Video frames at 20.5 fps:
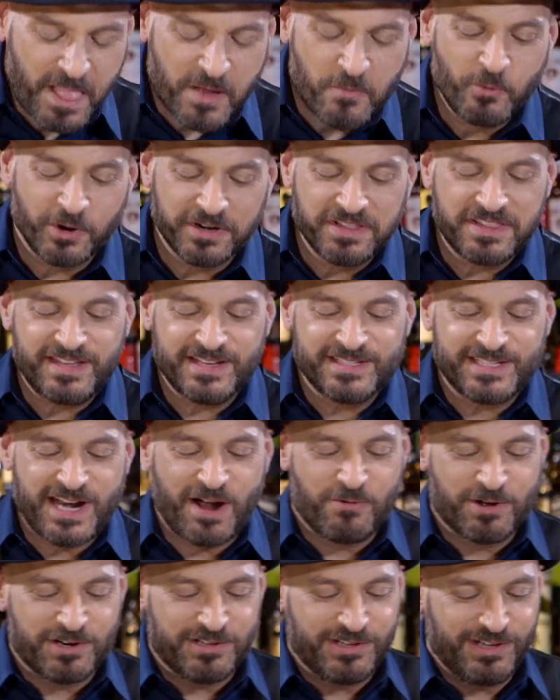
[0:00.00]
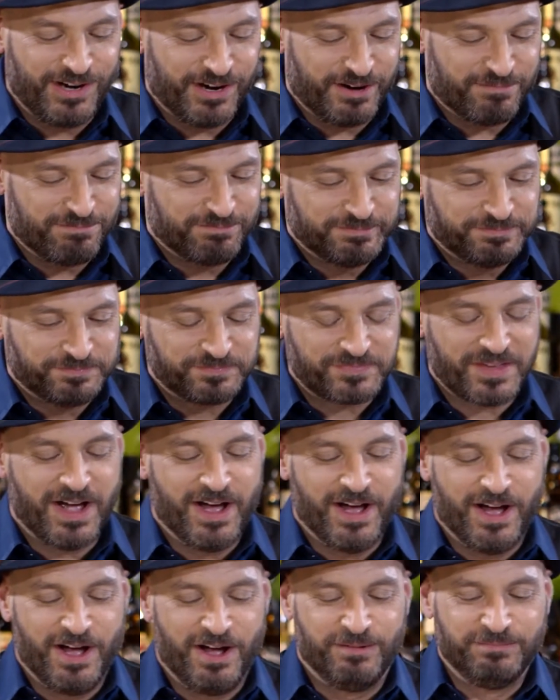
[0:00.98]
one of the things that I want to learn,
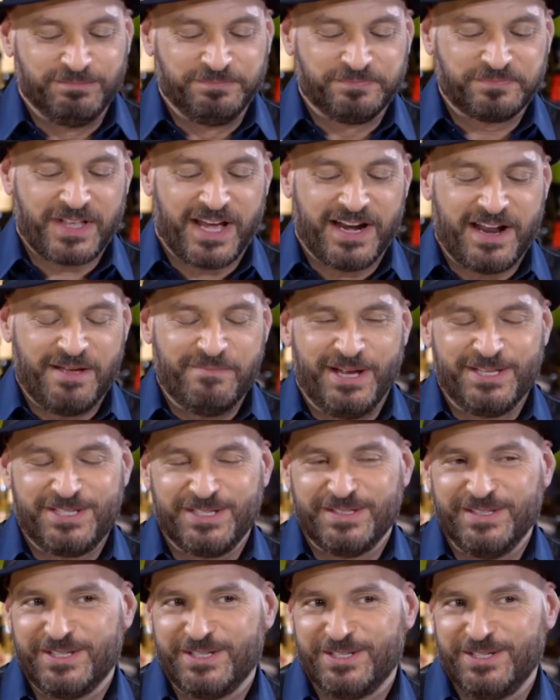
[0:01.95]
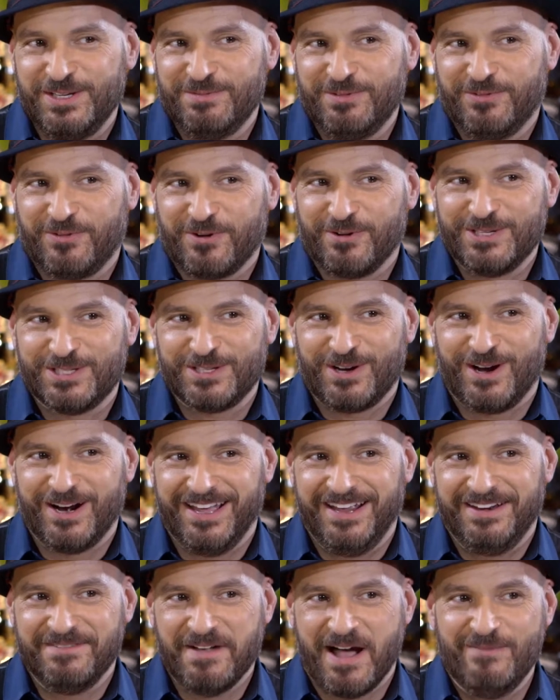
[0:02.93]
um, and I mentioned this to you before we
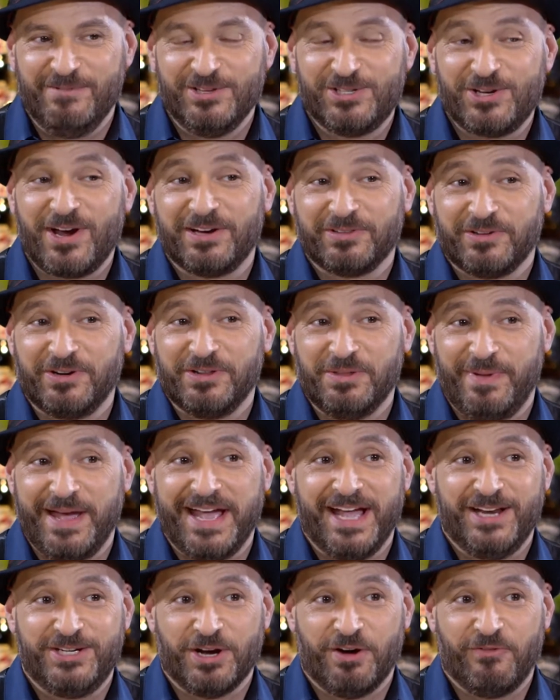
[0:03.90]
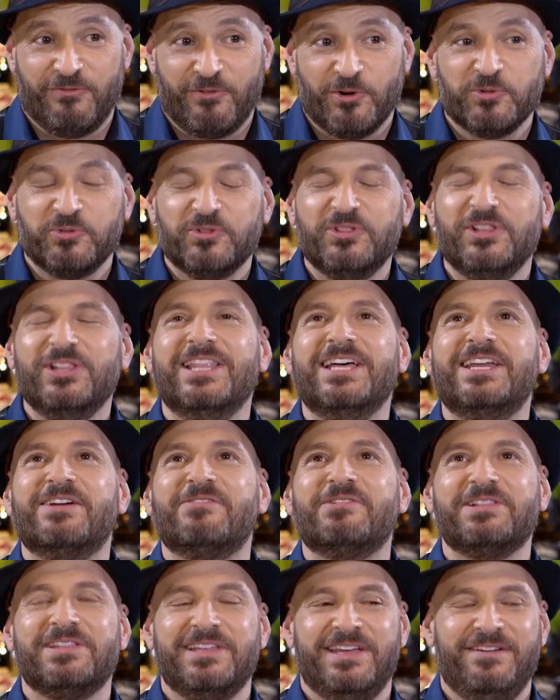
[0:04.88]
started, I've been trying to learn the banjo for
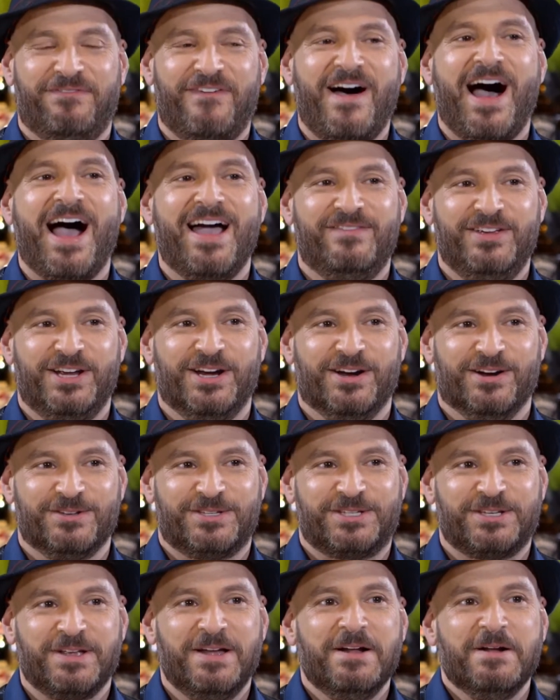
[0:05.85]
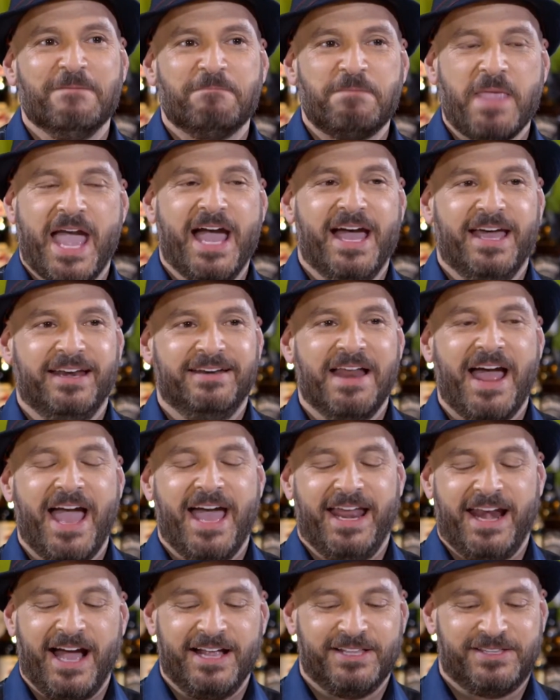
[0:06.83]
literally five years. And,
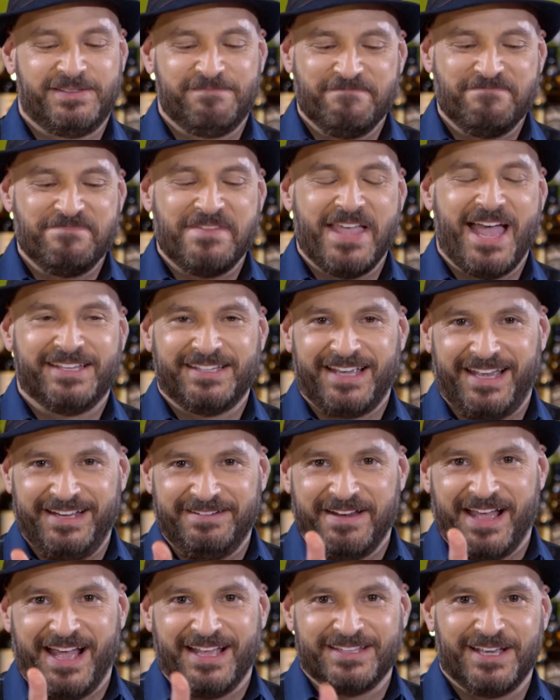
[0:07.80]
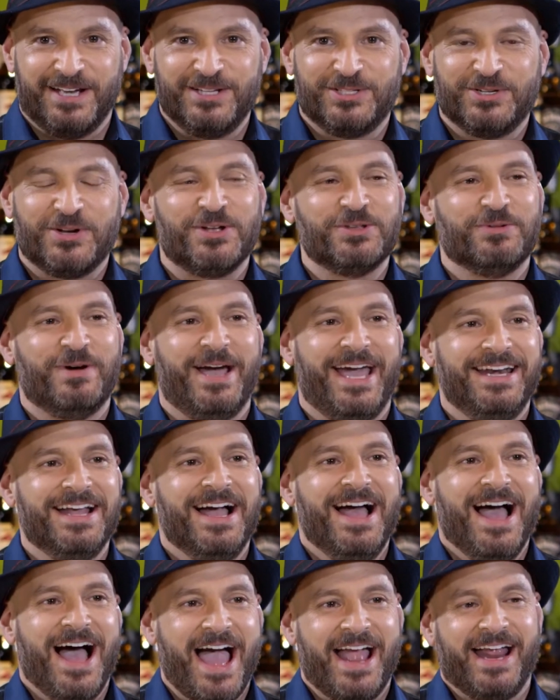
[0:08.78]
and I, as I, as I told Wade,
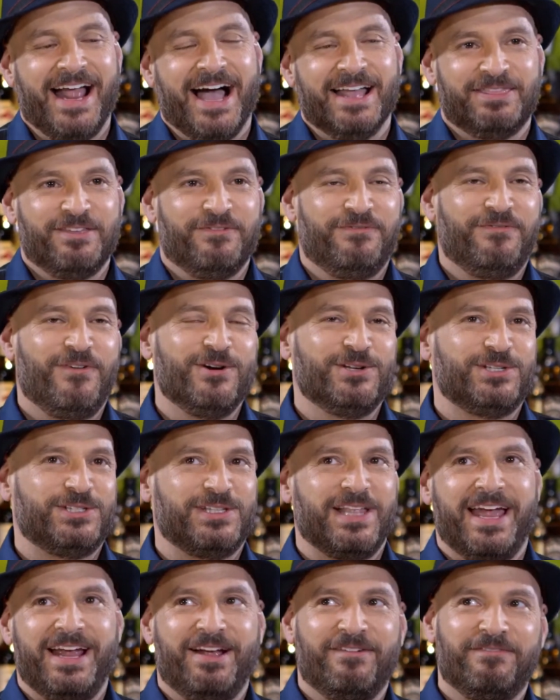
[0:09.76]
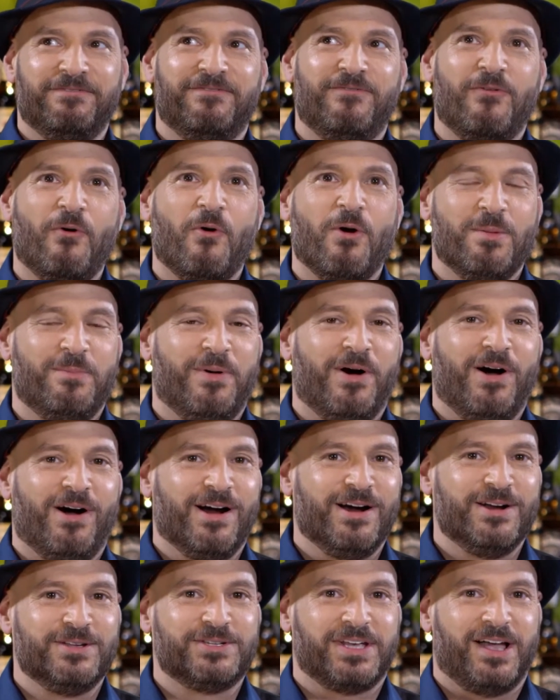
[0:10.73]
I got the first like four
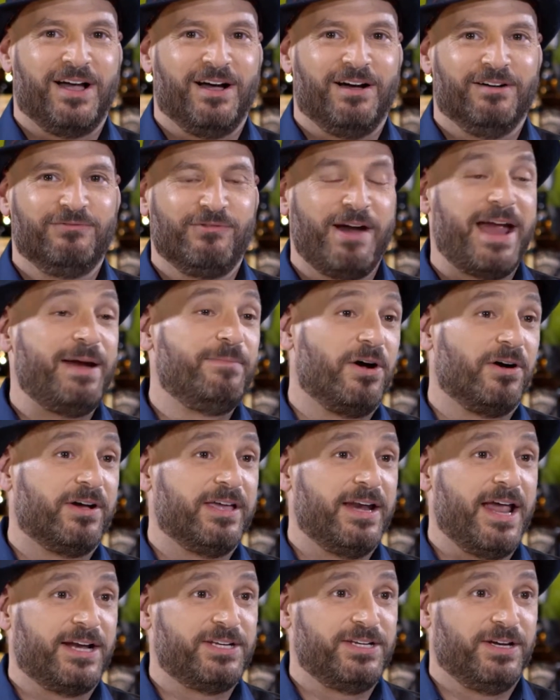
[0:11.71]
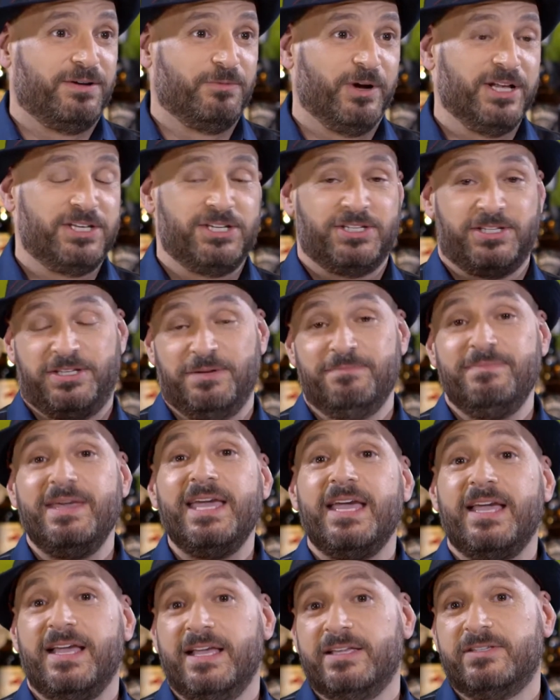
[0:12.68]
bars of Rainbow Connection, which to
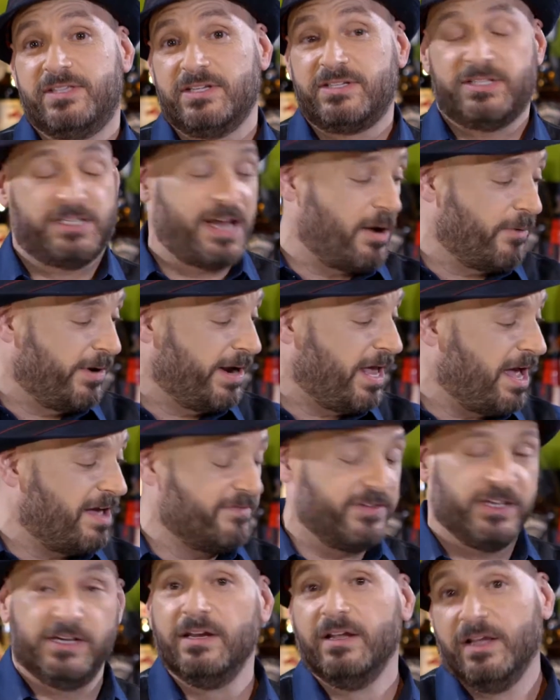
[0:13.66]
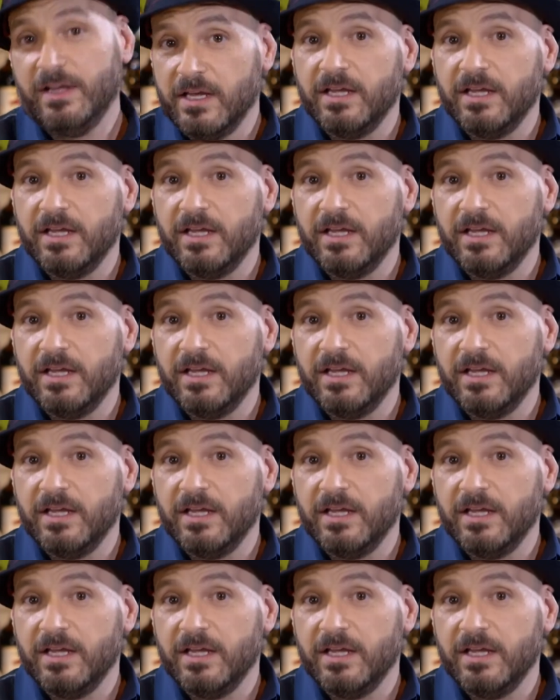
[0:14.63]
me is the stairway to heaven